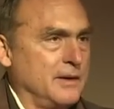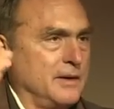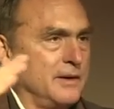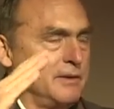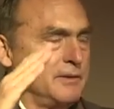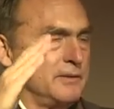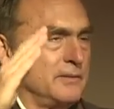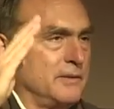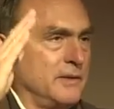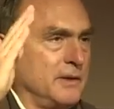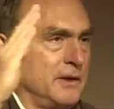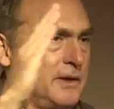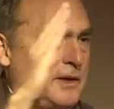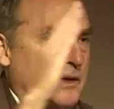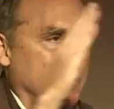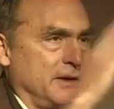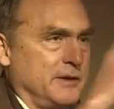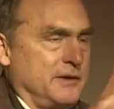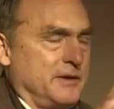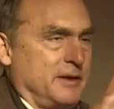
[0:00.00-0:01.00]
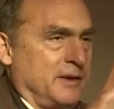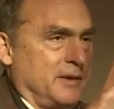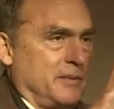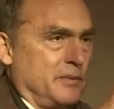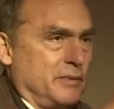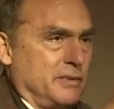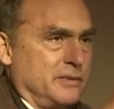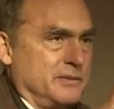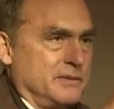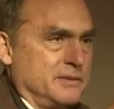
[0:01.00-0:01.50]
you know, aligned up
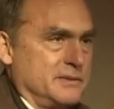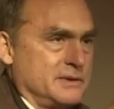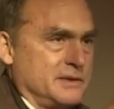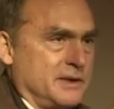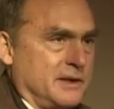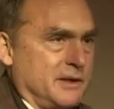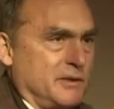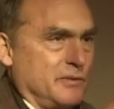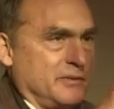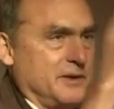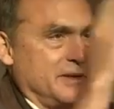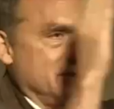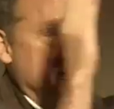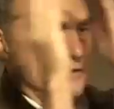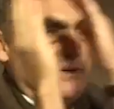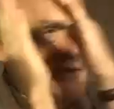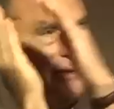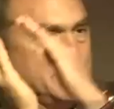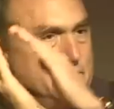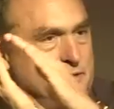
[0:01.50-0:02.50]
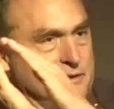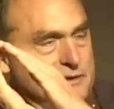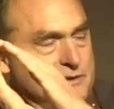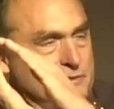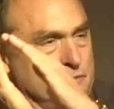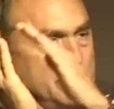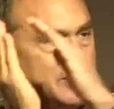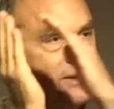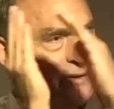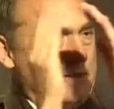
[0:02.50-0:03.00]
sideways and then
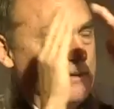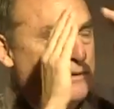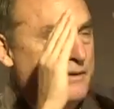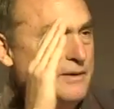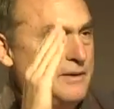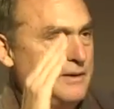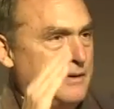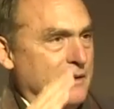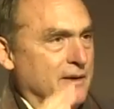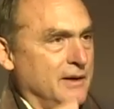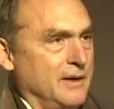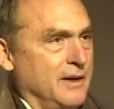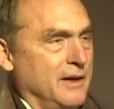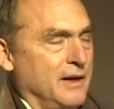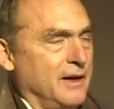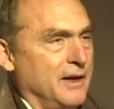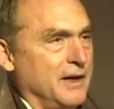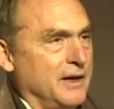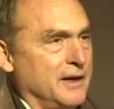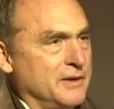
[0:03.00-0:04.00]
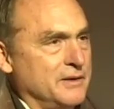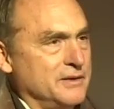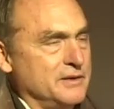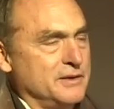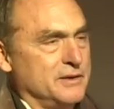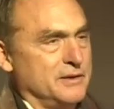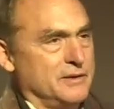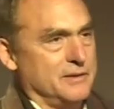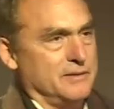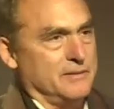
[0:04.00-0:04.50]
this way
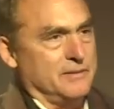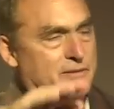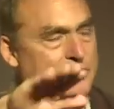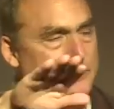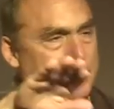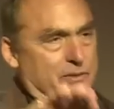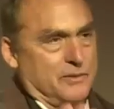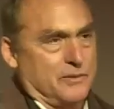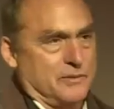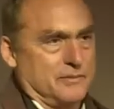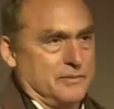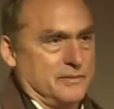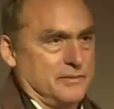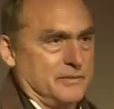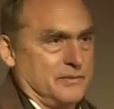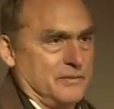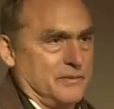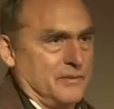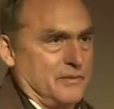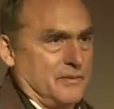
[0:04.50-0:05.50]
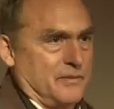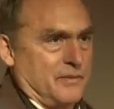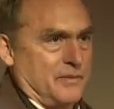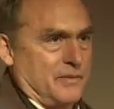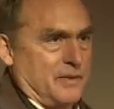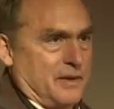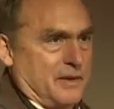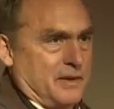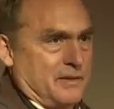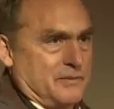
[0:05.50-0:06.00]
and uh, you know
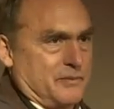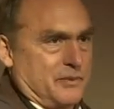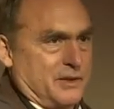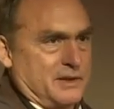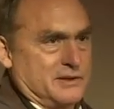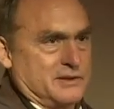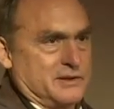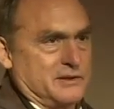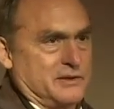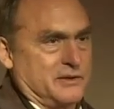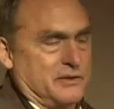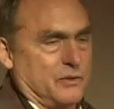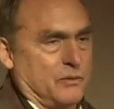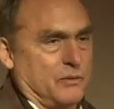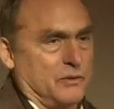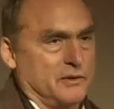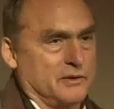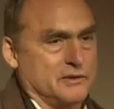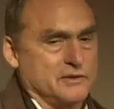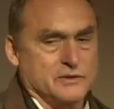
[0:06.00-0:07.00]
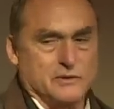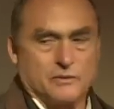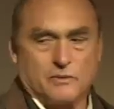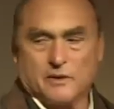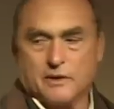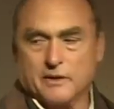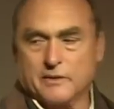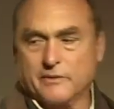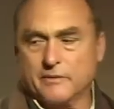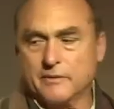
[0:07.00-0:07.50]
uh, places in the walls to
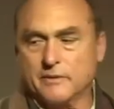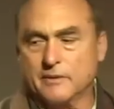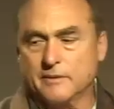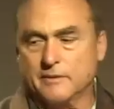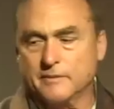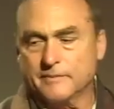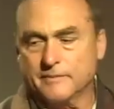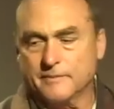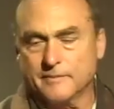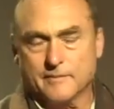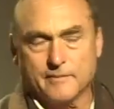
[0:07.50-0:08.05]
walk through,